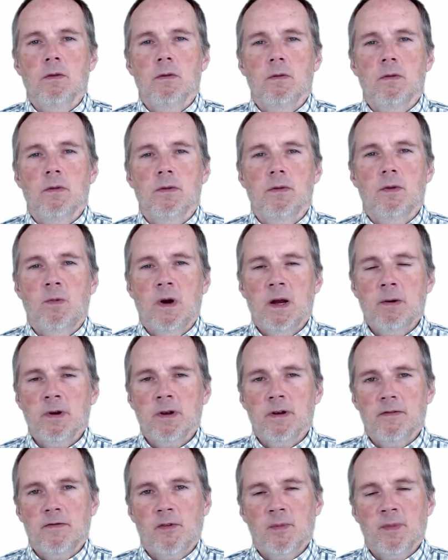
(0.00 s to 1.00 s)
the way we're going to
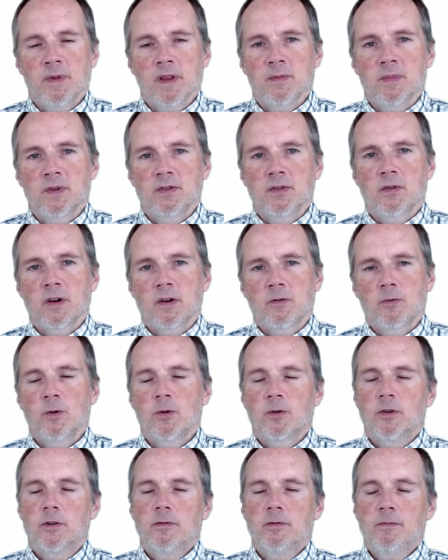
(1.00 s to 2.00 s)
formulate majority
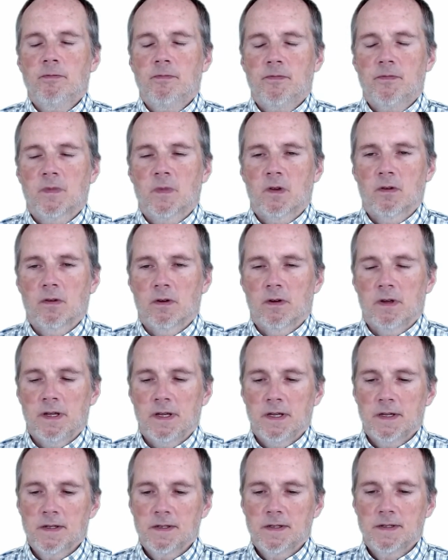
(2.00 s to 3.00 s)
rule
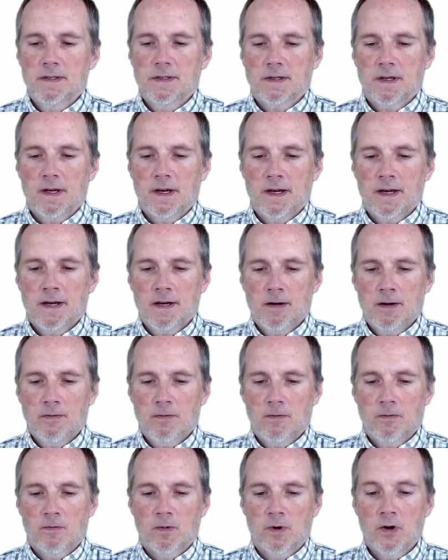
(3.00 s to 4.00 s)
is
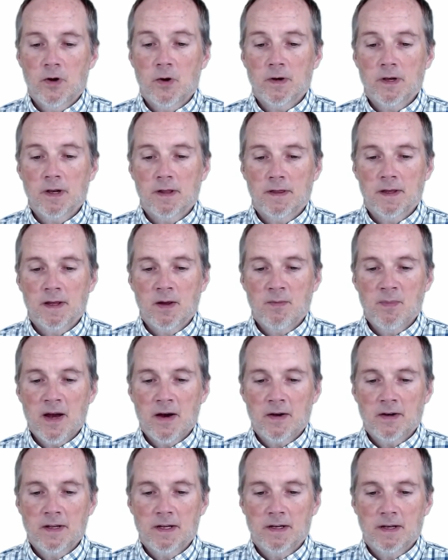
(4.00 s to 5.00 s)
we're going to think
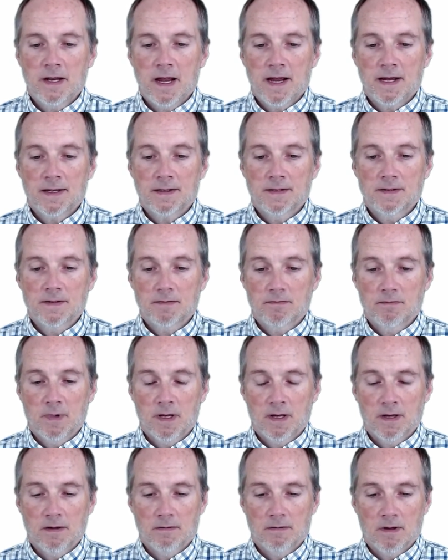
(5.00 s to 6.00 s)
about it as
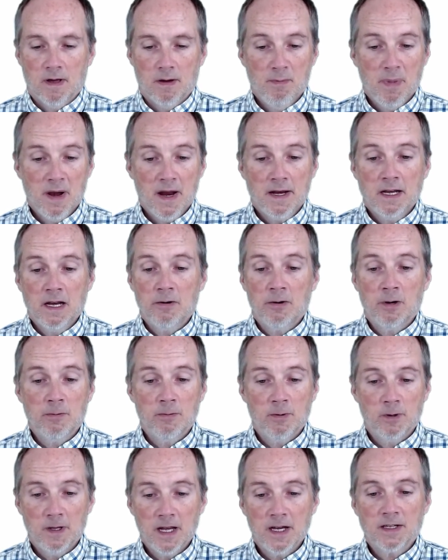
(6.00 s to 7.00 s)
a binary
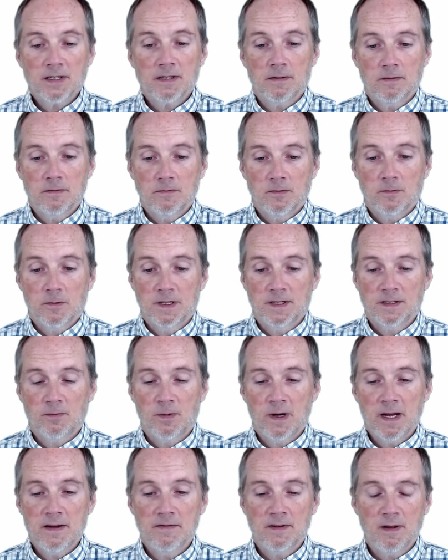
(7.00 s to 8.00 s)
relation. It's a way
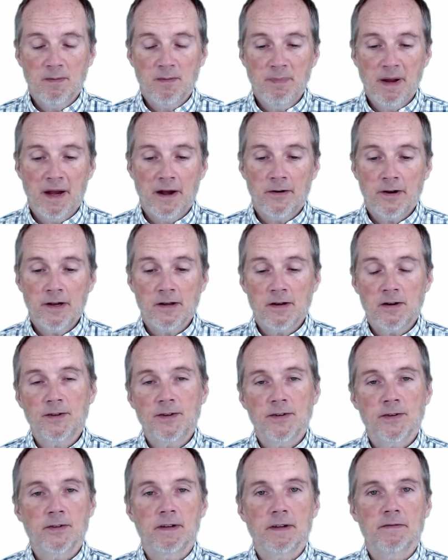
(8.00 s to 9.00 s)
of comparing
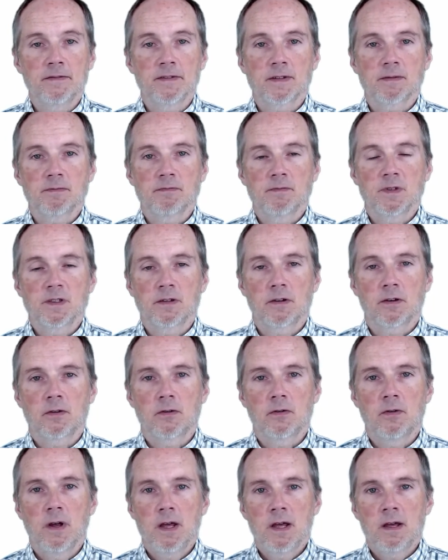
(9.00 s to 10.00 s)
alternatives. So
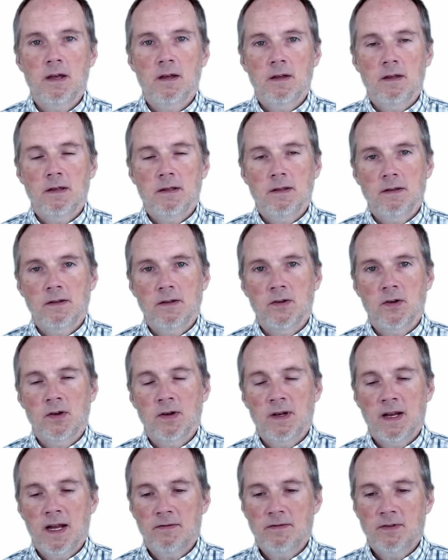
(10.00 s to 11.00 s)
you can
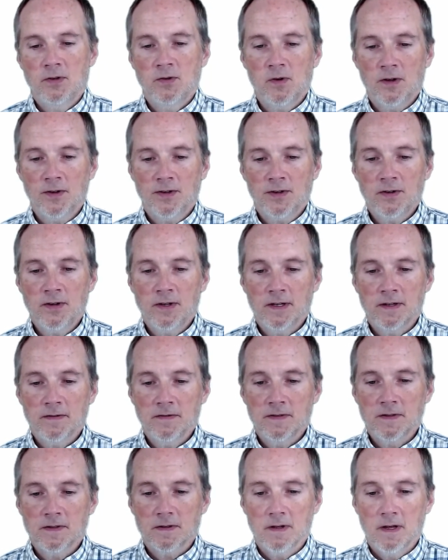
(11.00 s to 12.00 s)
have two
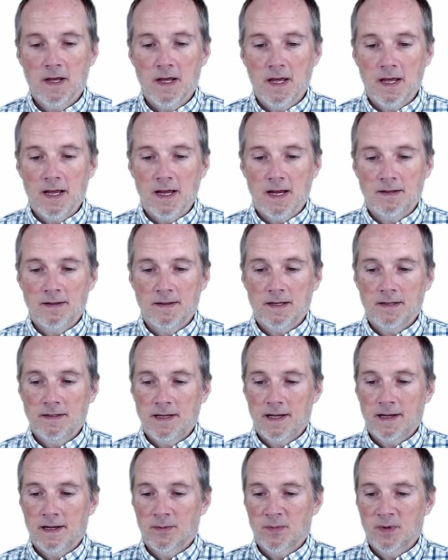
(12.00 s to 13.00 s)
alternatives and then
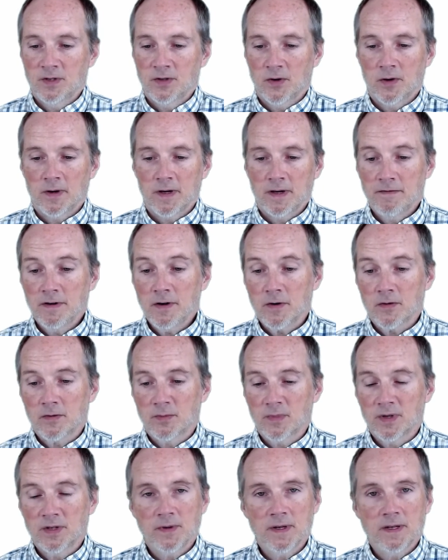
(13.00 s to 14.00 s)
take a majority vote
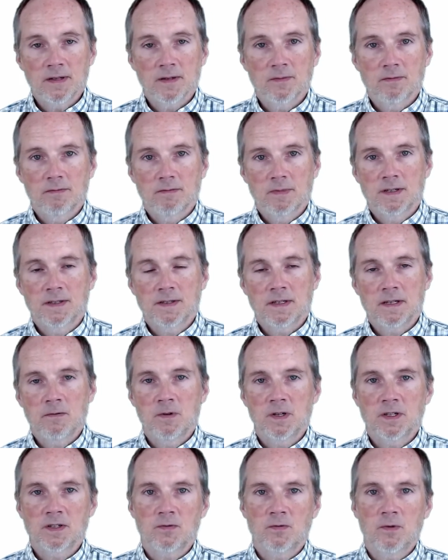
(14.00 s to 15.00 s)
between them to see
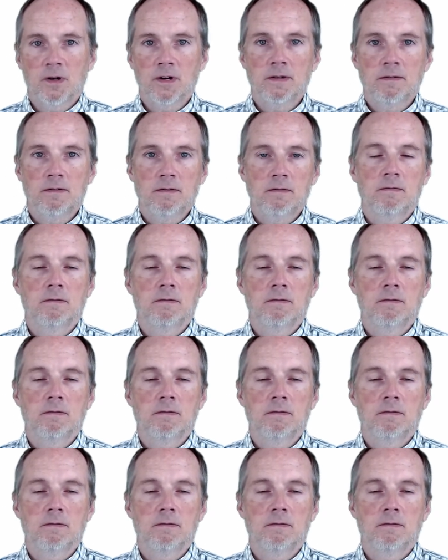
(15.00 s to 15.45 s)
which one